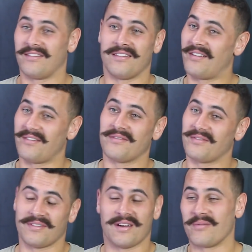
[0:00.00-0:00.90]
I
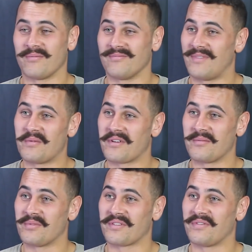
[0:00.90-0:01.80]
wanted to
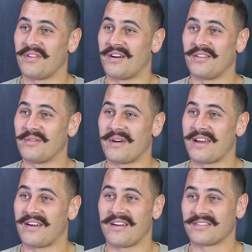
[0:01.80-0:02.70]
book a flight on the way
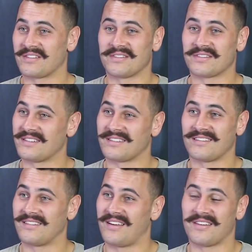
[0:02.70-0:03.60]
home because I was in
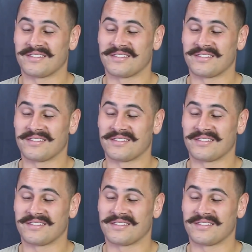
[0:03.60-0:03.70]
a